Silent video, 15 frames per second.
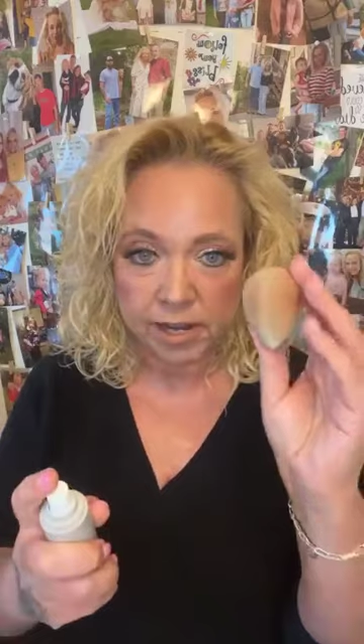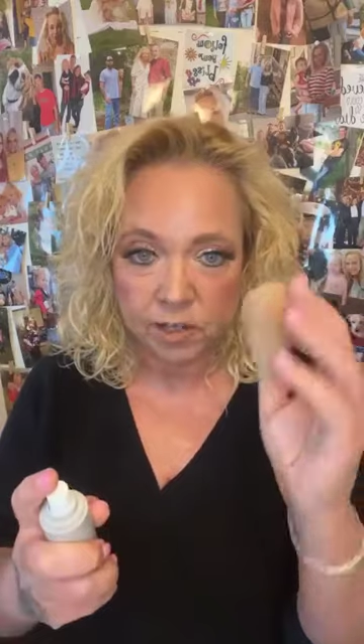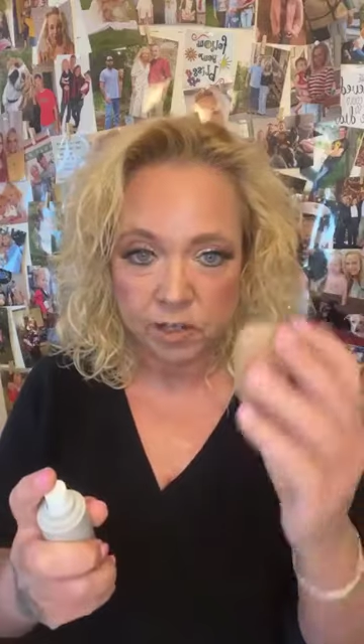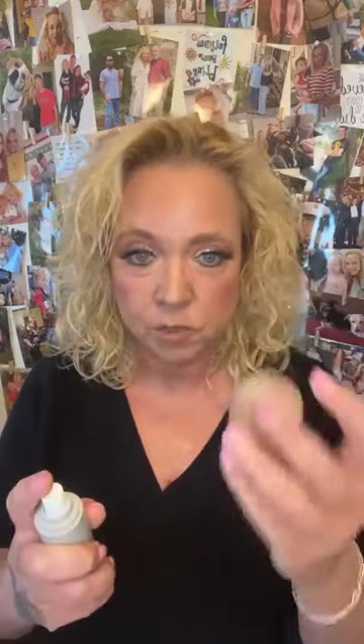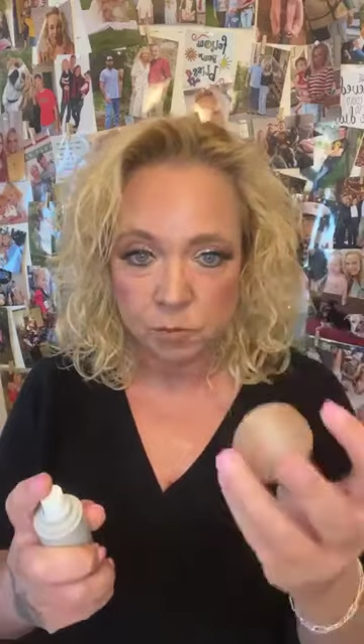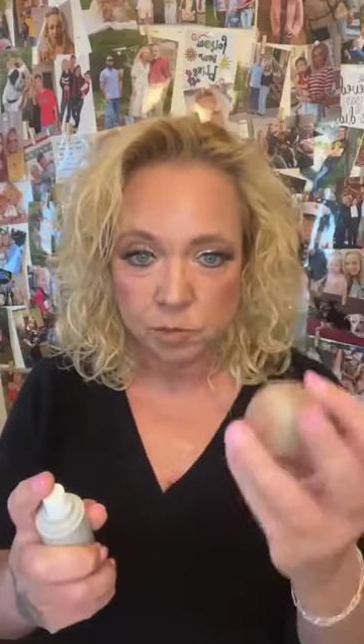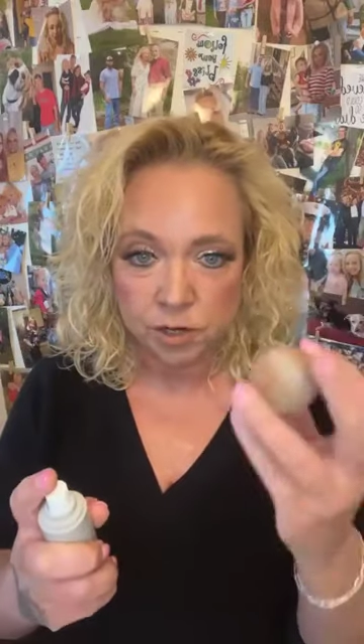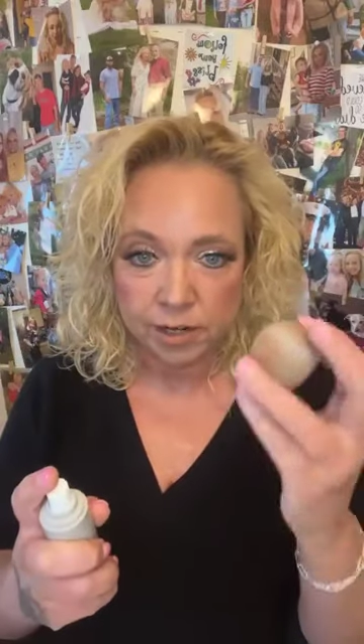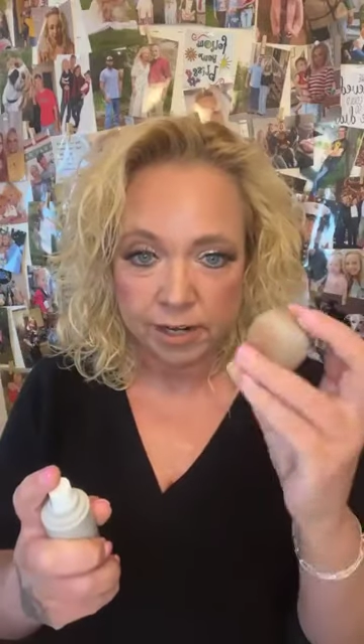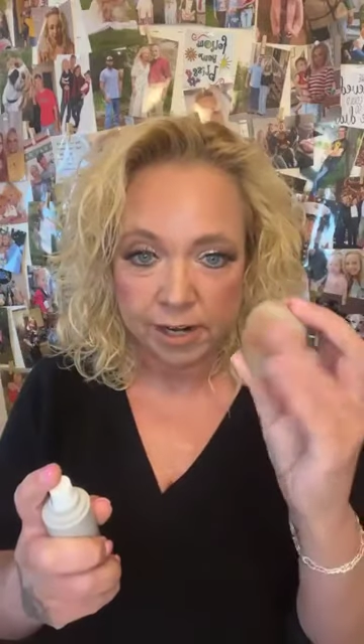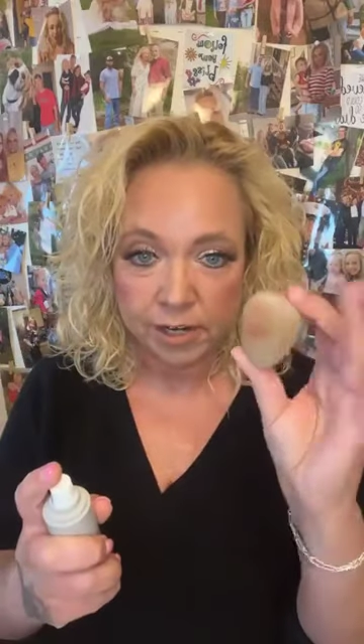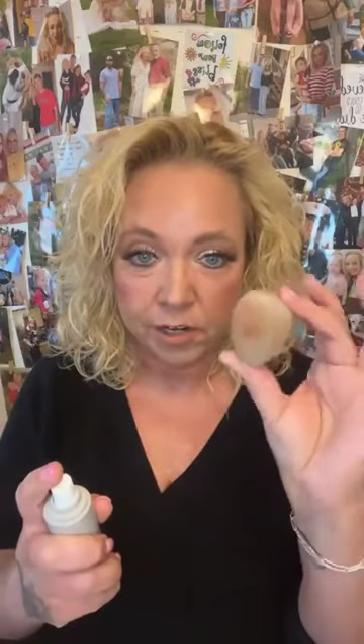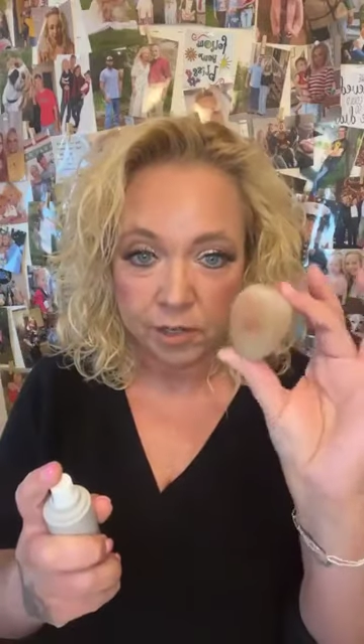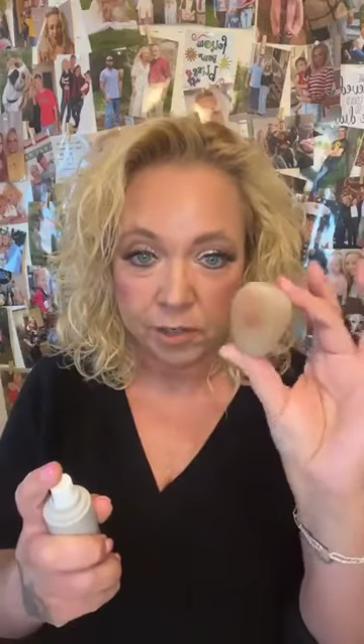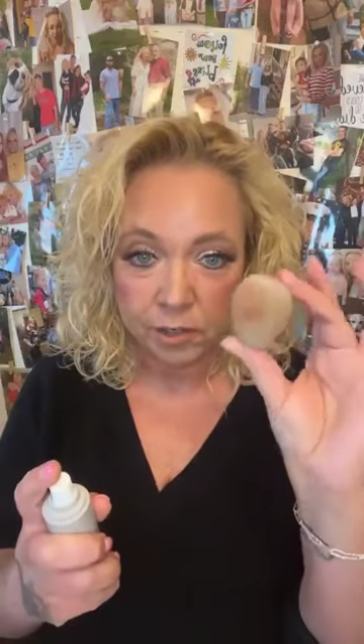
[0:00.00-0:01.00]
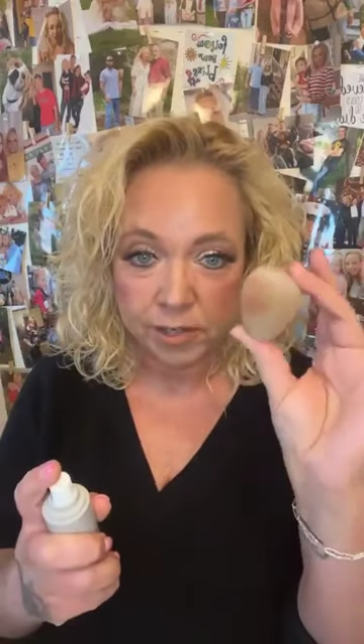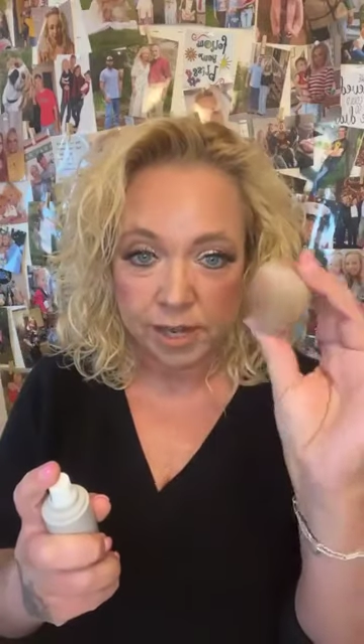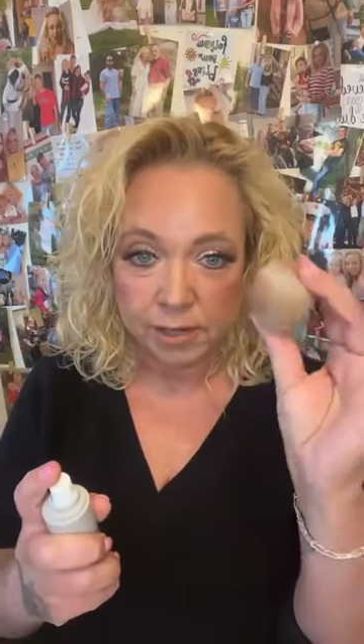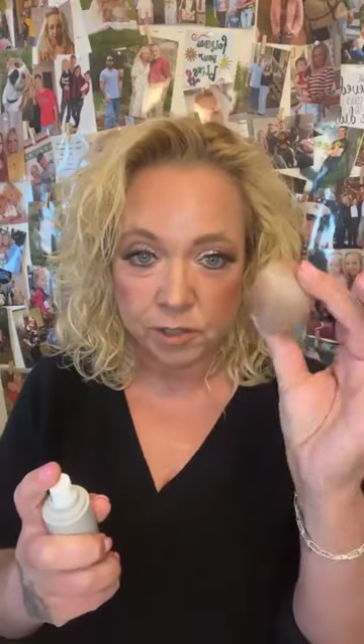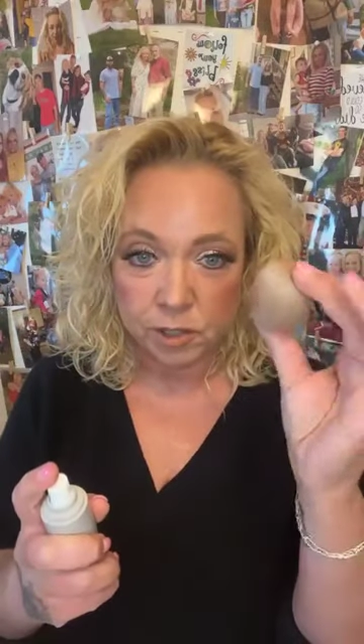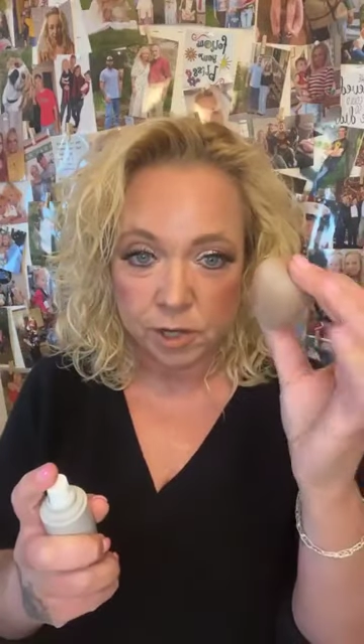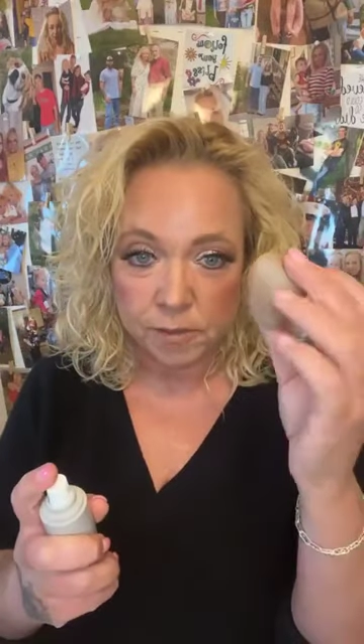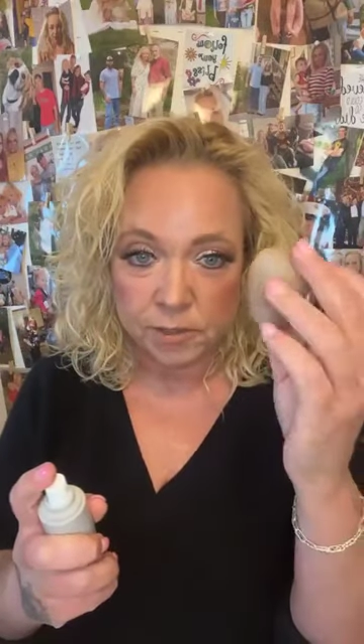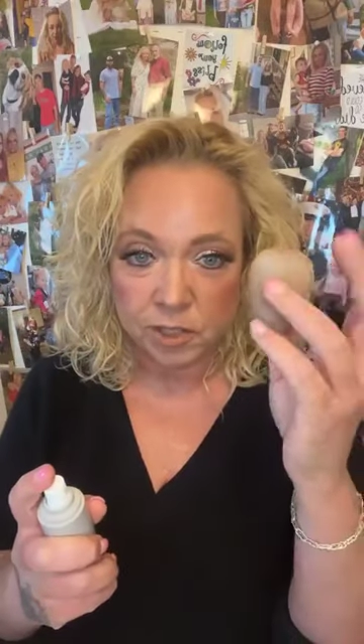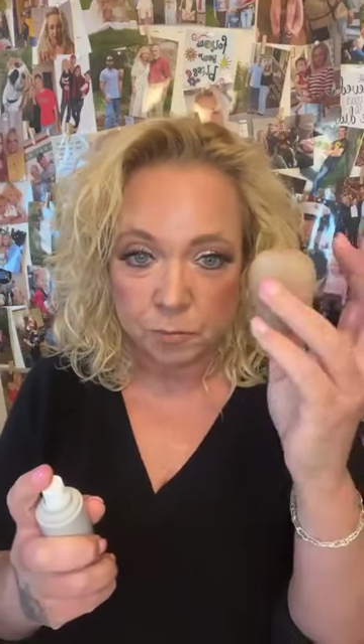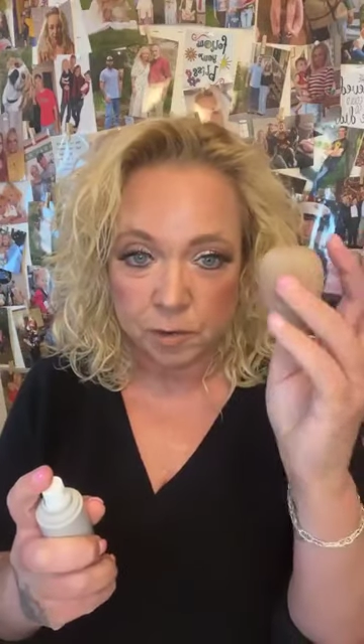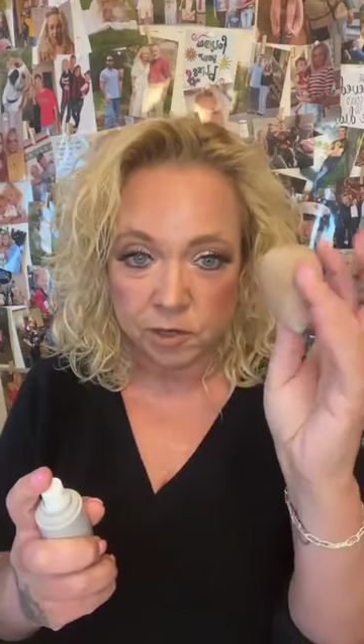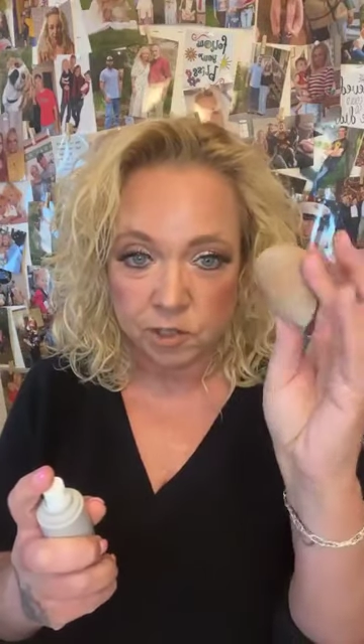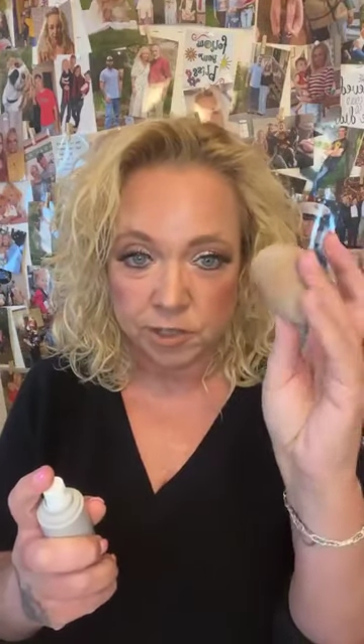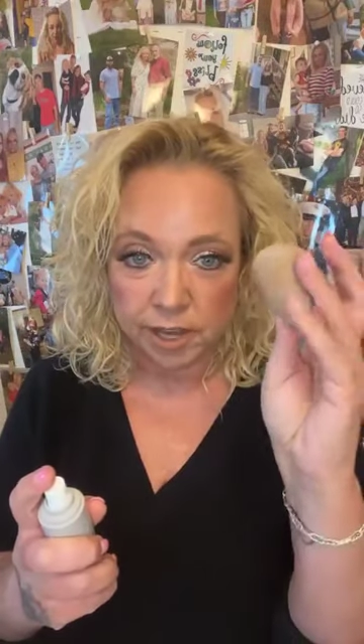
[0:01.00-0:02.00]
I just put it in. You see how dirty these
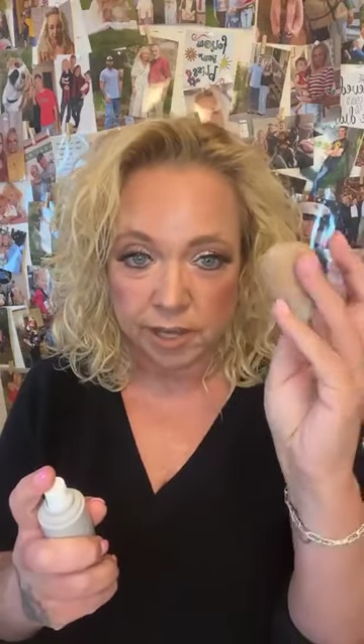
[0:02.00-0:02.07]
sponges